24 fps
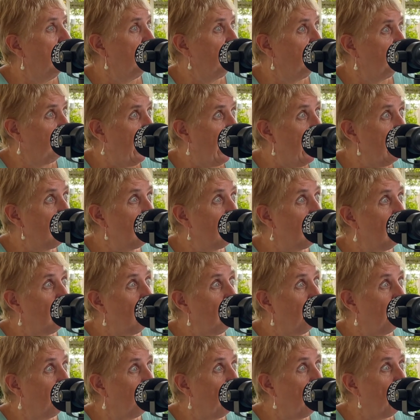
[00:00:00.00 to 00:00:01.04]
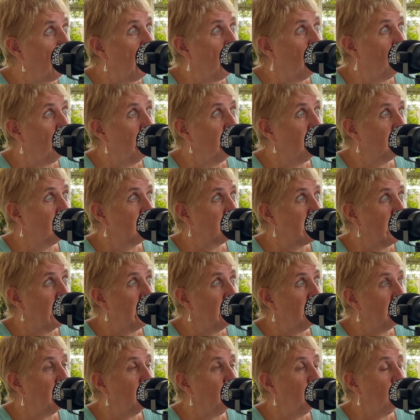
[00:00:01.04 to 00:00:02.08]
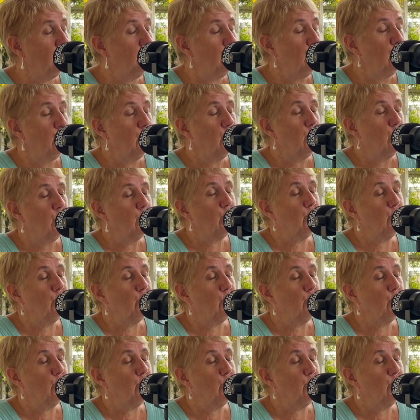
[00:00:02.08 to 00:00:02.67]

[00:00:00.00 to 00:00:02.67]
dancer, a fire wow. entertainer, okay.